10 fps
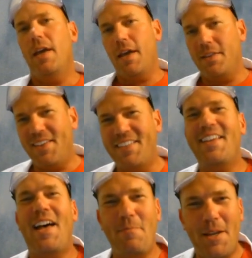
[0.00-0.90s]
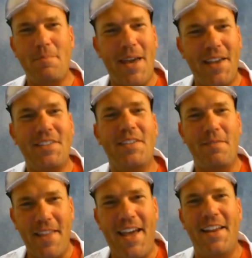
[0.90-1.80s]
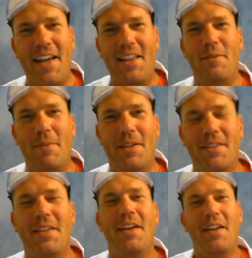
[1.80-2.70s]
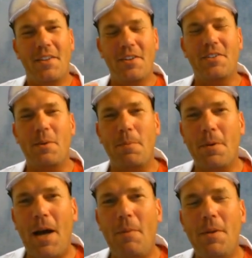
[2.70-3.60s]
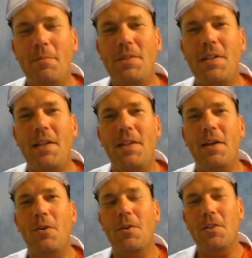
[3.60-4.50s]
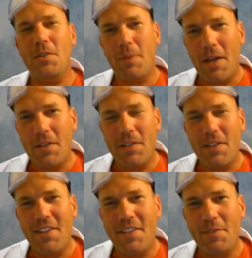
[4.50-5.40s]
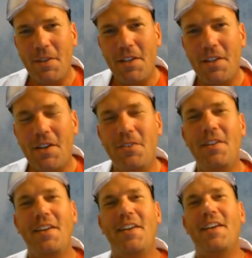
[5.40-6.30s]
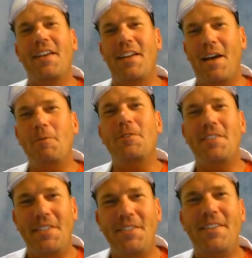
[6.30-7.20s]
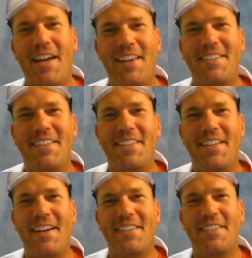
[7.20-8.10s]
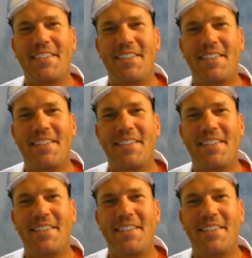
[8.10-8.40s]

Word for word: and the atomic mass of that element. There's a problem set that corresponds to this video, and I will see you guys in class.